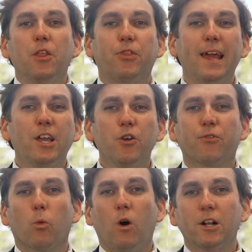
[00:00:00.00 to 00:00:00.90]
Thank you
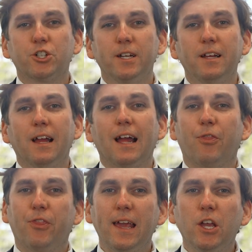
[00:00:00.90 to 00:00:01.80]
for watching,
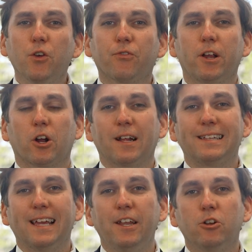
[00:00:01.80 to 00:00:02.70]
and thank you for your
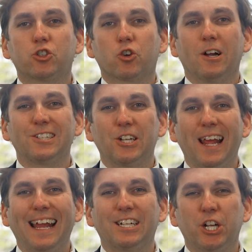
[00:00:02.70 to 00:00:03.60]
continued trust in
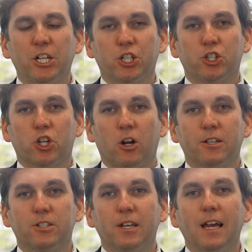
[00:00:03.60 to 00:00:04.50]
HH
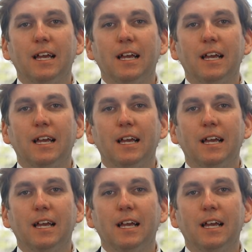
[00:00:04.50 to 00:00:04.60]
Insurance.